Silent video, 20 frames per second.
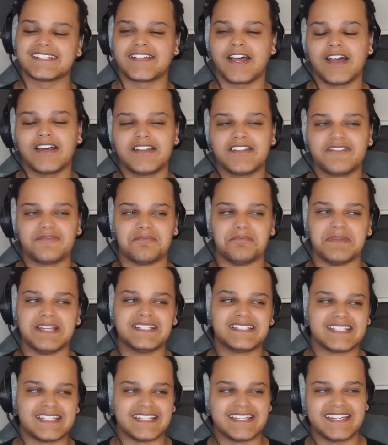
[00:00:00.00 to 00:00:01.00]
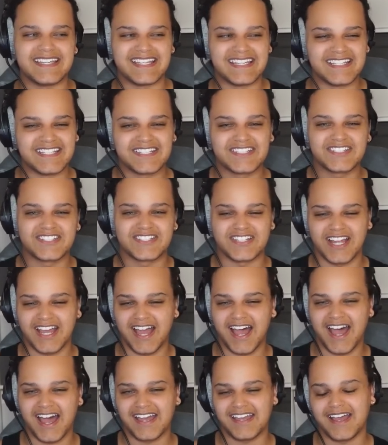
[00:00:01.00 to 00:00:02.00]
kind of mid-tier-ish.
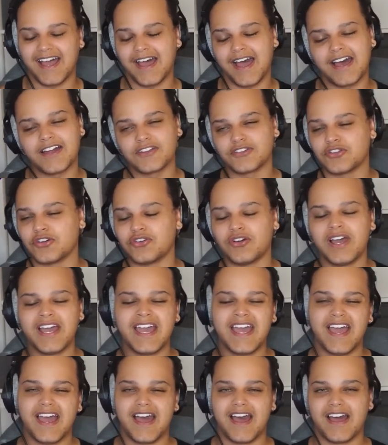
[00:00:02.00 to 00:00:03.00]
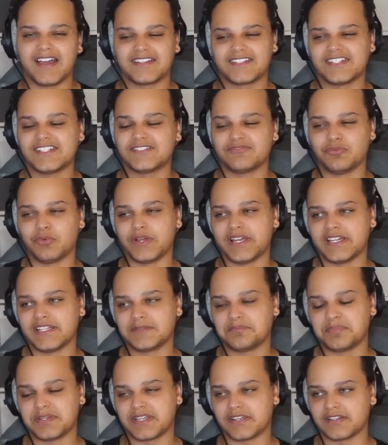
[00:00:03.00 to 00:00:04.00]
I don't know. She's weird
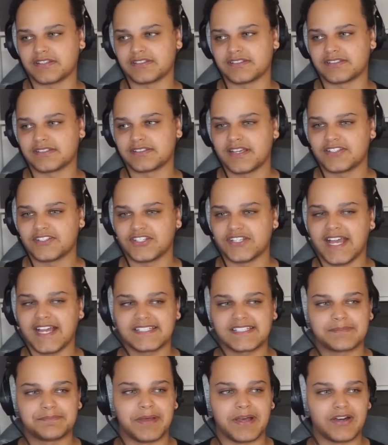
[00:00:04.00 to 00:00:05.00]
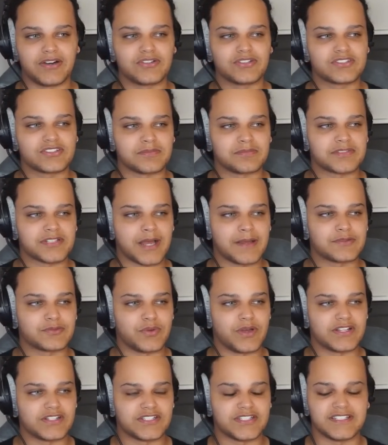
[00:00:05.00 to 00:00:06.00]
because she has spells sometimes
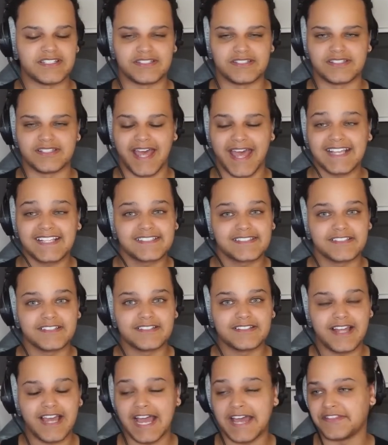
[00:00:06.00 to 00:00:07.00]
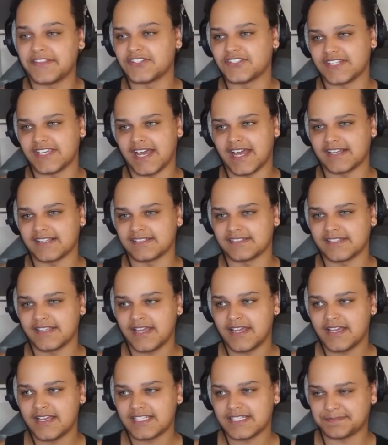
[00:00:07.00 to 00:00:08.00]
where she's excellent, and then she has
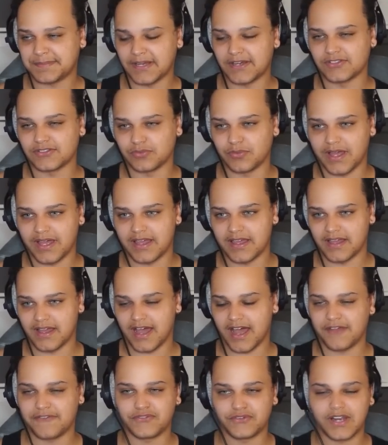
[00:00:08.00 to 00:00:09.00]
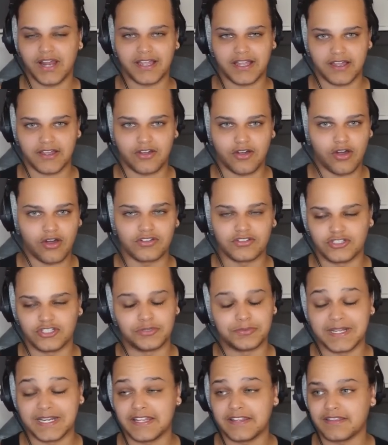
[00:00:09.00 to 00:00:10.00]
spells where I feel like I can't
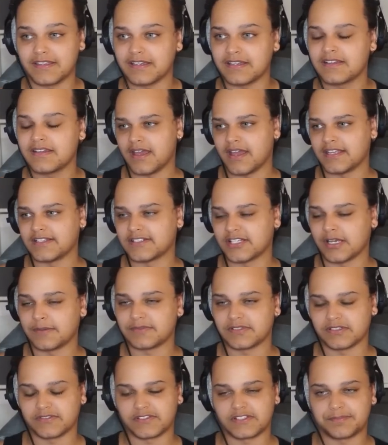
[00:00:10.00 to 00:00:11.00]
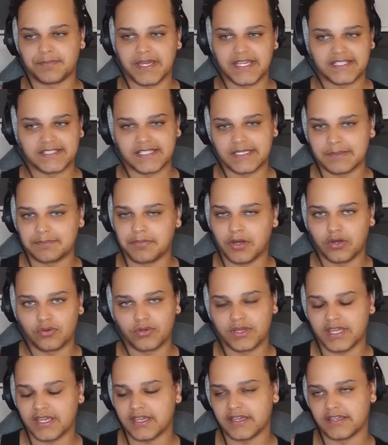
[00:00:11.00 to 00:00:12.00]
do anything in terms of spacing,
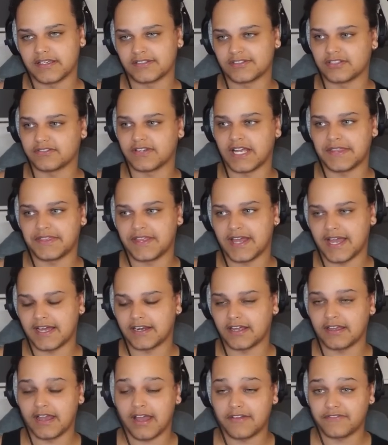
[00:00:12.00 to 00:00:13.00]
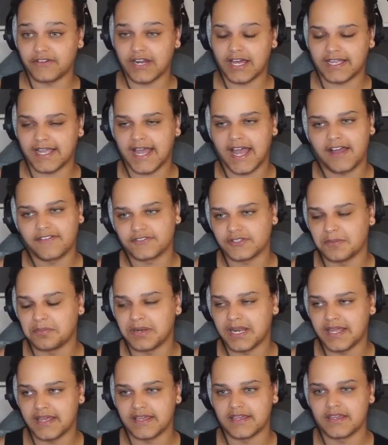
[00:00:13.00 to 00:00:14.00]
poking, stuff like that. And I feel like I have to
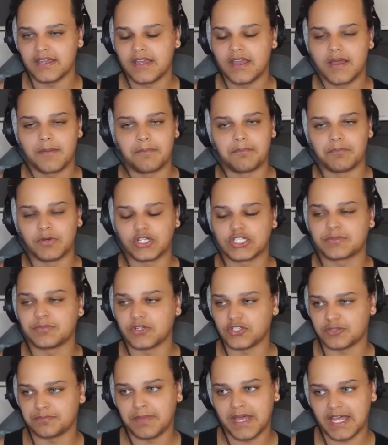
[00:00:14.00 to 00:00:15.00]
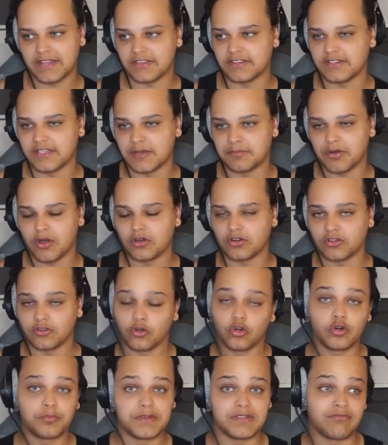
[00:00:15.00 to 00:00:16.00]
play much, much better than the opponent
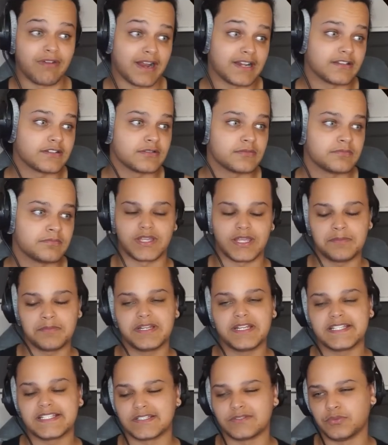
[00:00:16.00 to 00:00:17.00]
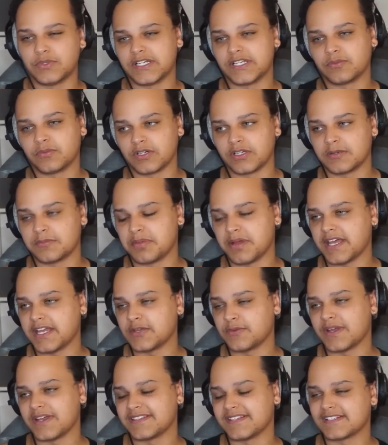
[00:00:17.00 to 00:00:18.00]
or be random. Kimberly is a weird one. But
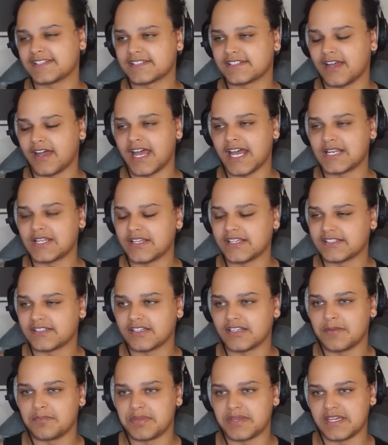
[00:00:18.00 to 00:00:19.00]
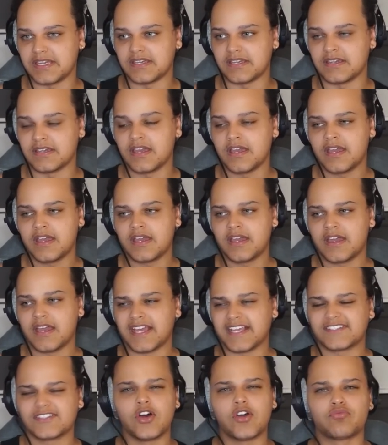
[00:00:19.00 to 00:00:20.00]
anyway, this guide is going to be...
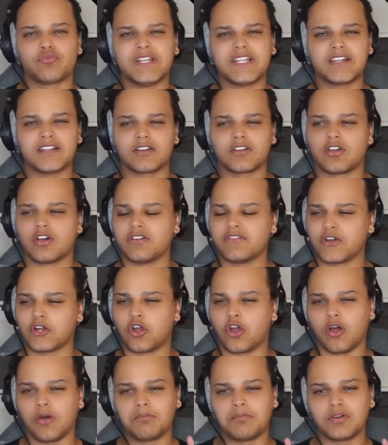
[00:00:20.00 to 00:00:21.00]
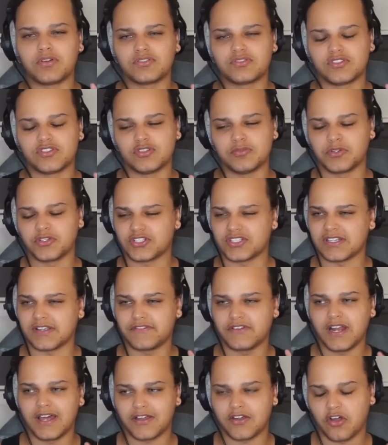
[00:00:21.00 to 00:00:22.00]
It's not really going to cover combos too much, because I
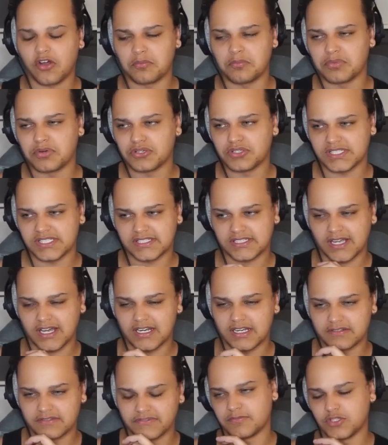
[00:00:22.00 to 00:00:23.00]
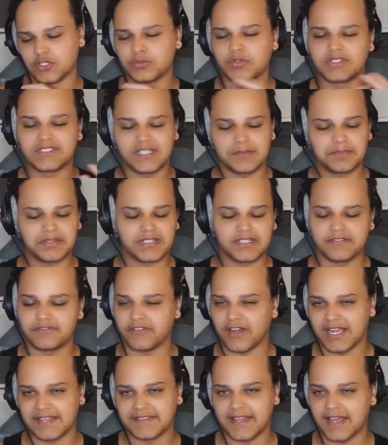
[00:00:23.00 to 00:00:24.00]
feel like combos is kind of... You would typically
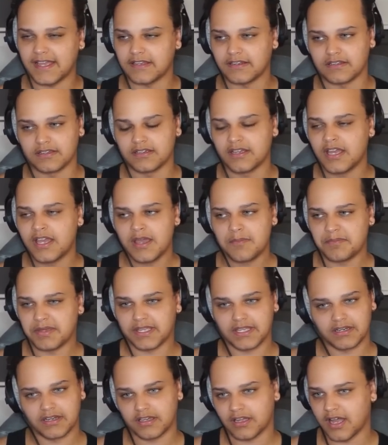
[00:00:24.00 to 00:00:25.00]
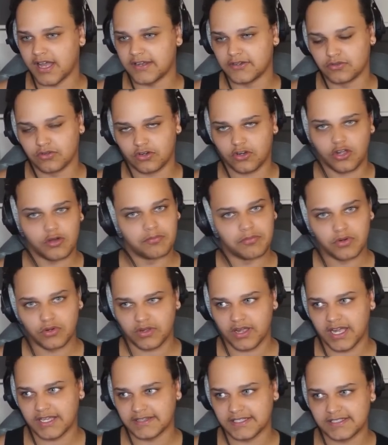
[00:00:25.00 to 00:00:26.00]
find that in a beginner guide or a combo
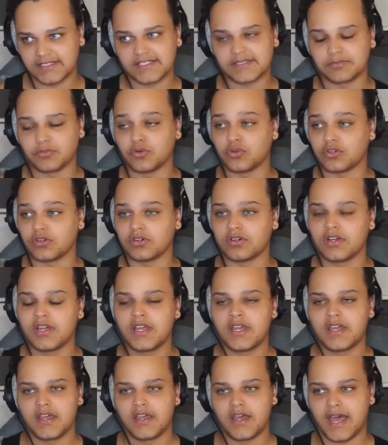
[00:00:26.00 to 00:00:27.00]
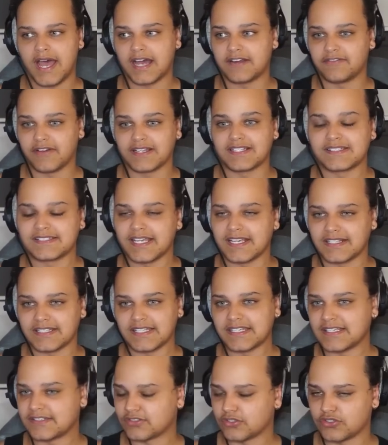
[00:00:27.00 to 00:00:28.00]
guide. This is more advanced
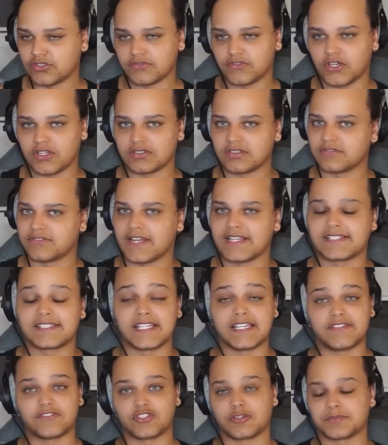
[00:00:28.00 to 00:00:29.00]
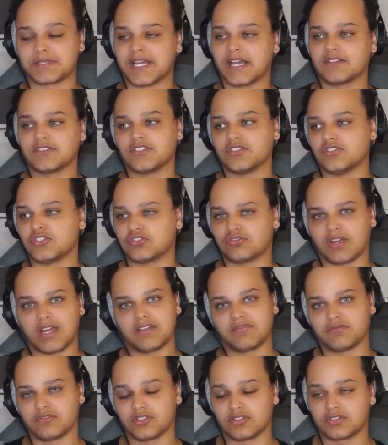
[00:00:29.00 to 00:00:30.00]
techniques. So you've got stuff like save jumps, how to use
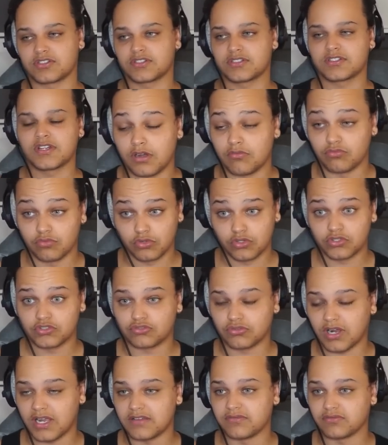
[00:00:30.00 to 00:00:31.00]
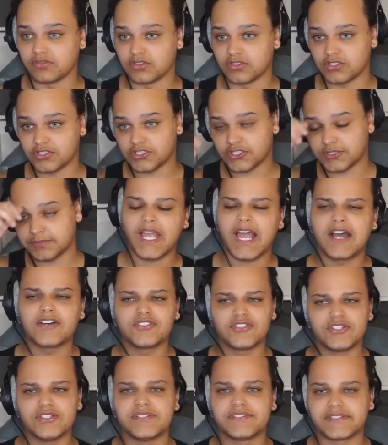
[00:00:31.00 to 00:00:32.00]
drive rush, raw drive rush, how
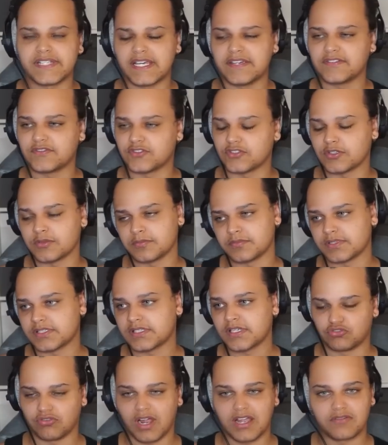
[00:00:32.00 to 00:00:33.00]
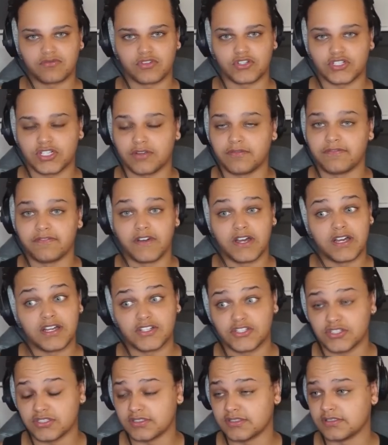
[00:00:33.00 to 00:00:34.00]
to use save jumps, drive rush
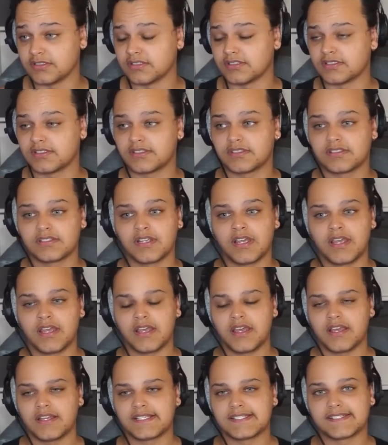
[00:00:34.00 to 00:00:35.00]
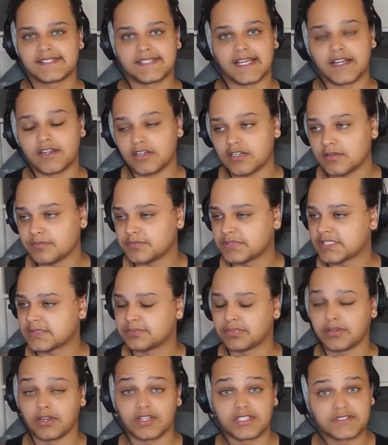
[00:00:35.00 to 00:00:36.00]
conversions, setups,
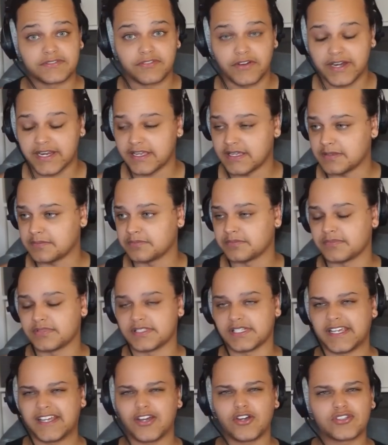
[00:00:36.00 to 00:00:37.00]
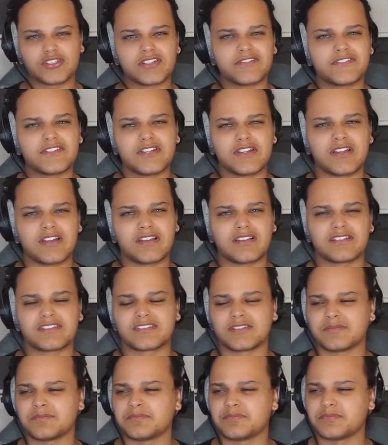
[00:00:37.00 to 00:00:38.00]
plus frames. It goes over
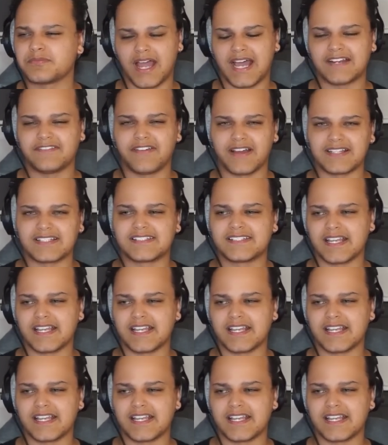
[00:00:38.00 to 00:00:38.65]
some advanced